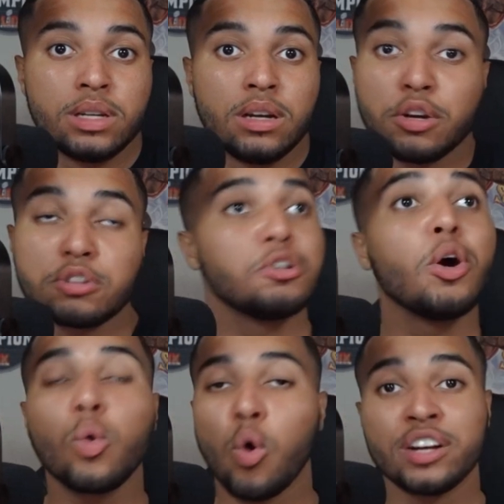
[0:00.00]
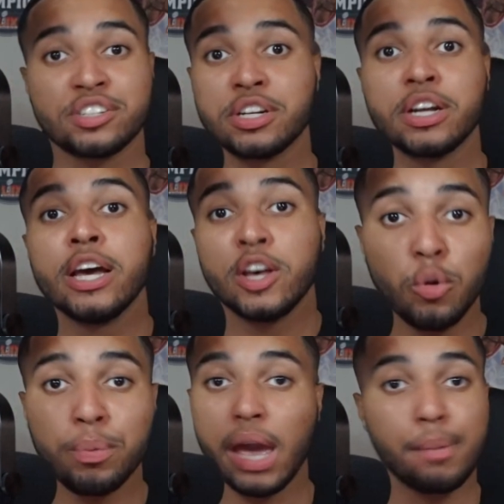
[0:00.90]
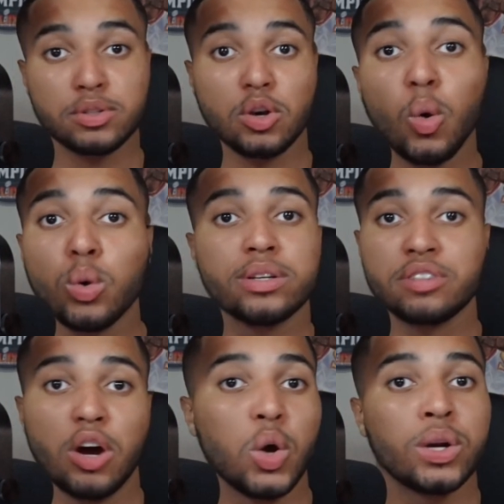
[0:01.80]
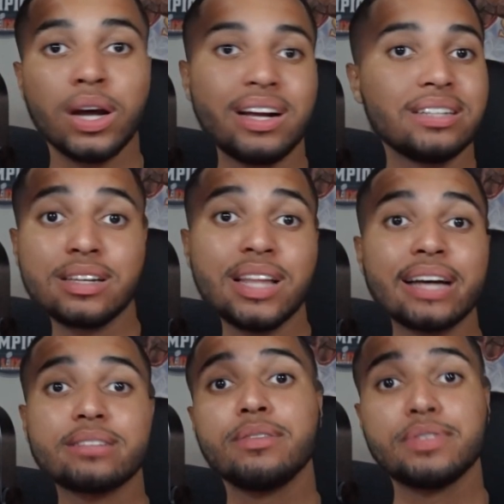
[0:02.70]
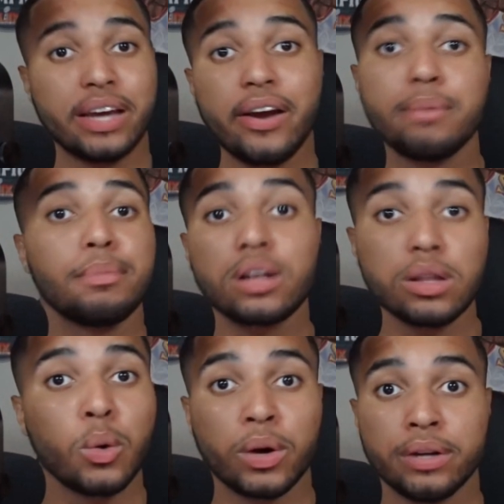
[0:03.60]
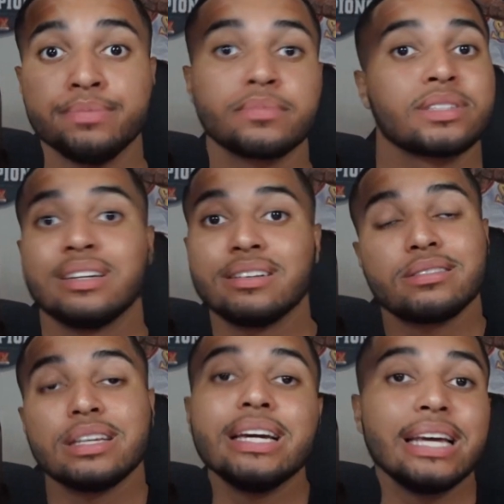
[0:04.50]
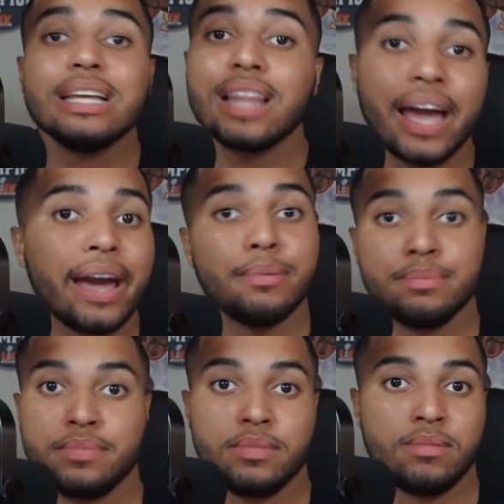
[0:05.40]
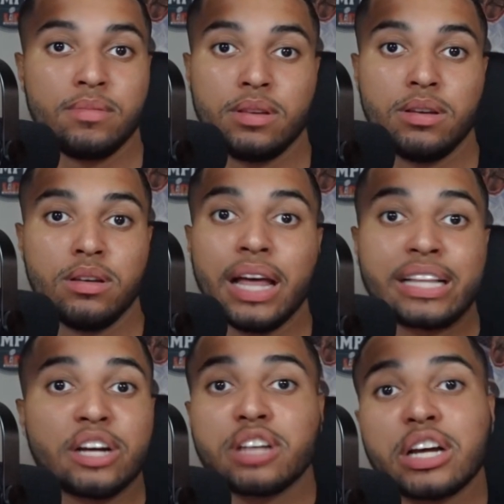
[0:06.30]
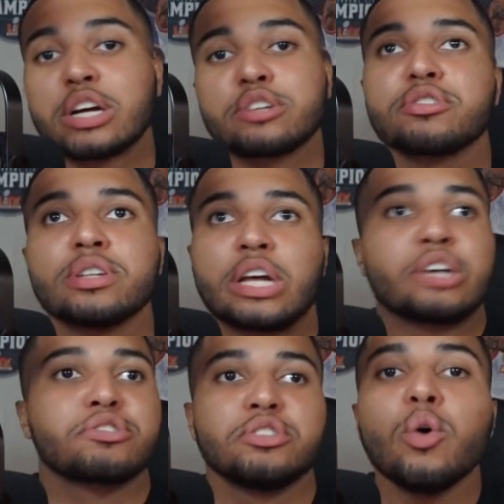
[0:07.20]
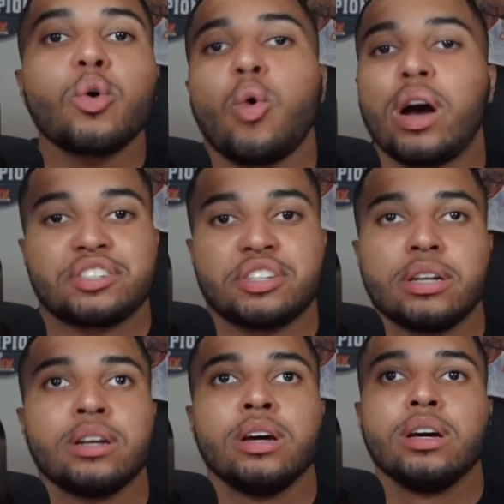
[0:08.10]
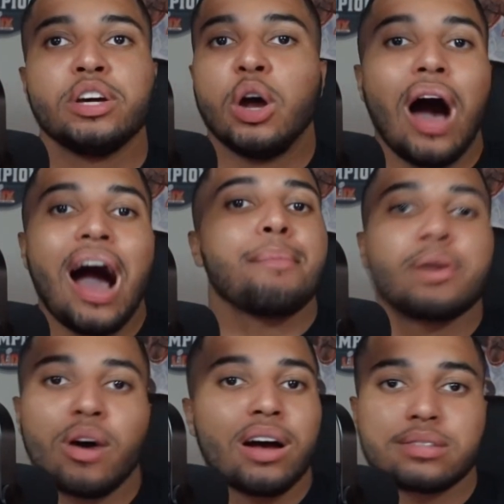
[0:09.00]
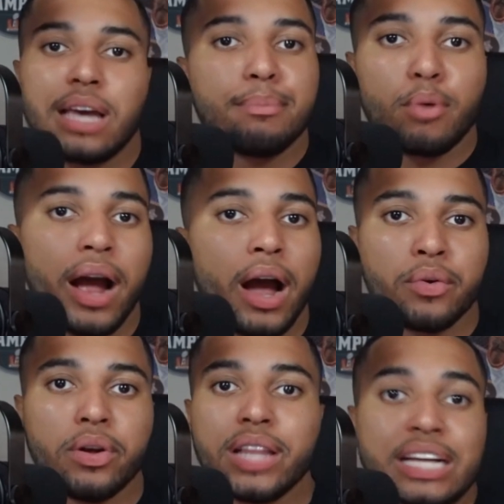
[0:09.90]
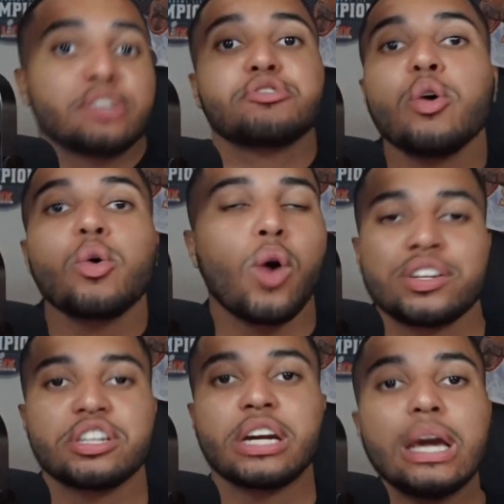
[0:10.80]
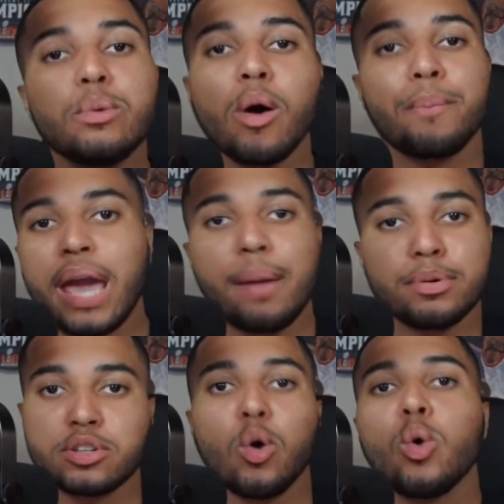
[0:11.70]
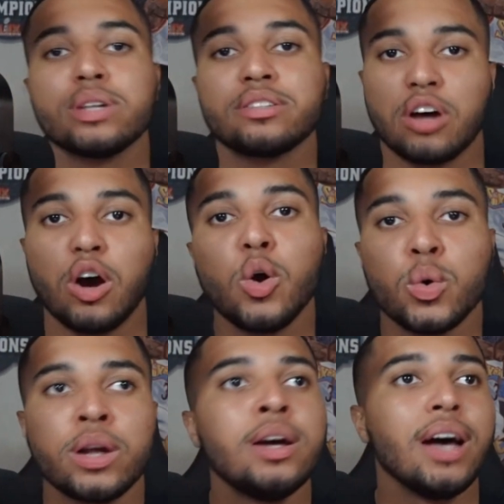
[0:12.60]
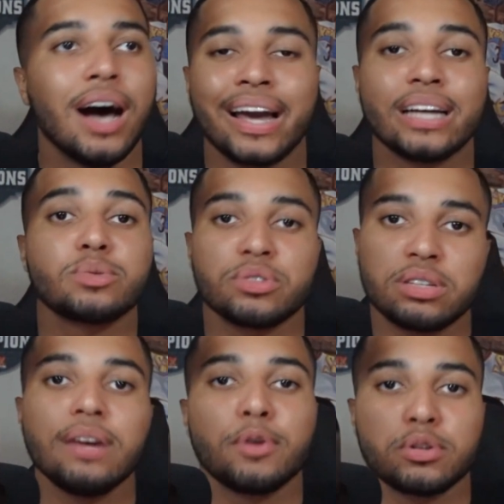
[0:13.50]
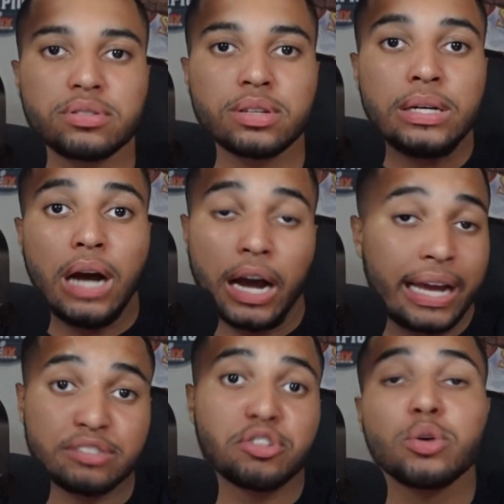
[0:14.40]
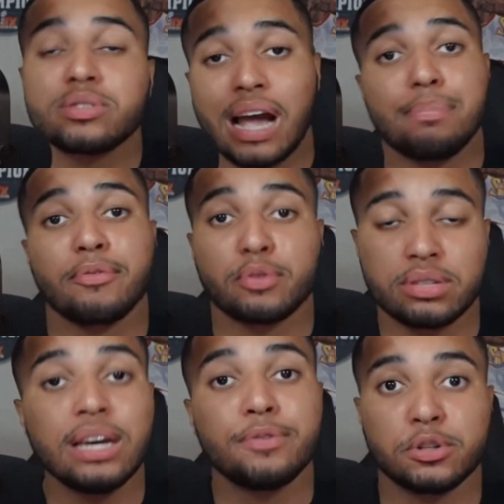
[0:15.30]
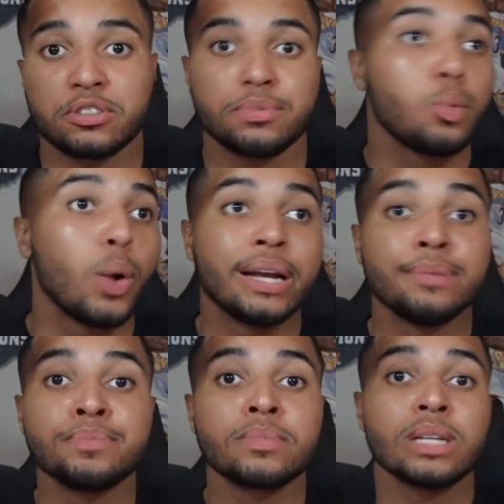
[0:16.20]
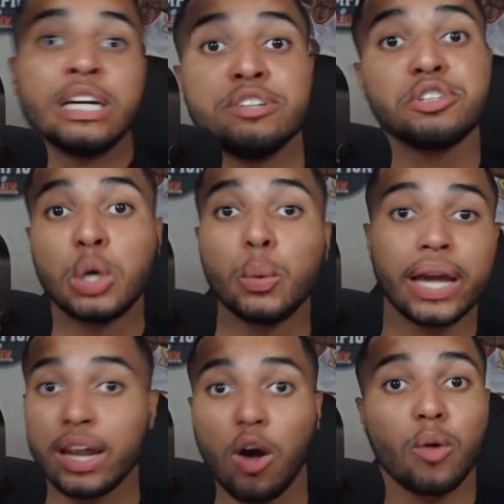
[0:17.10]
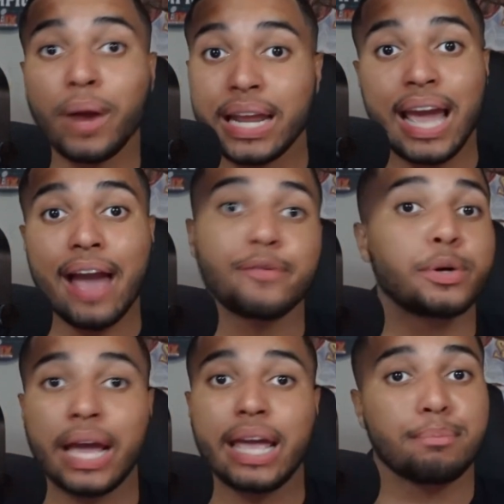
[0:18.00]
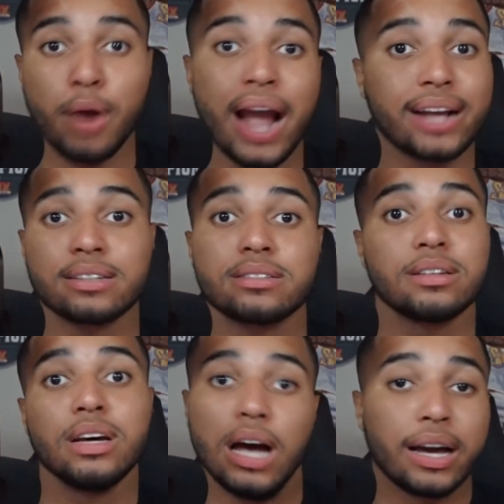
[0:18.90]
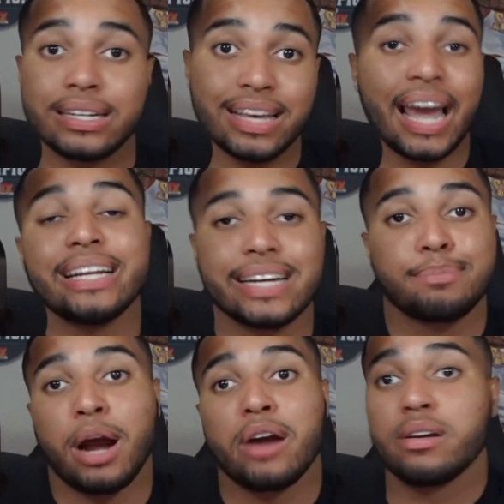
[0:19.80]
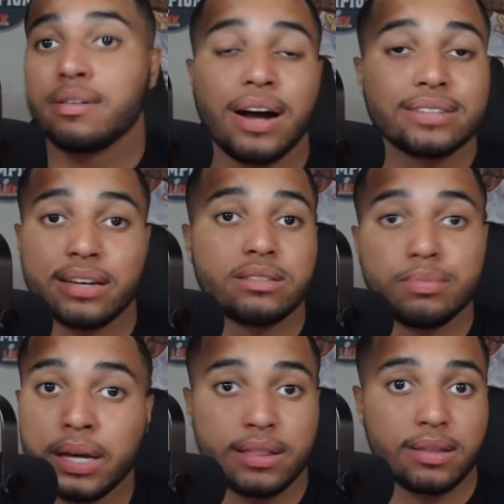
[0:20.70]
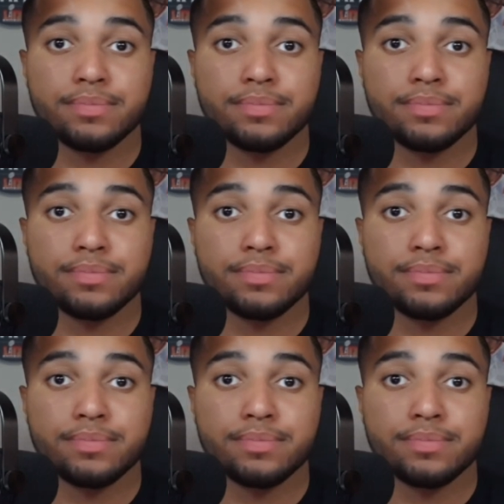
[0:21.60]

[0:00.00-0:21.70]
There's no question he'll be able to hold his own against the likes of a Terry McLaurin, CeeDee Lamb. Like there's no question, Amon-Ra St. Brown. Like there's no question he won't be able to hold his own against receivers, against those type of receivers when he's doing it already every day in practice against A.J. Brown and Devontae Smith.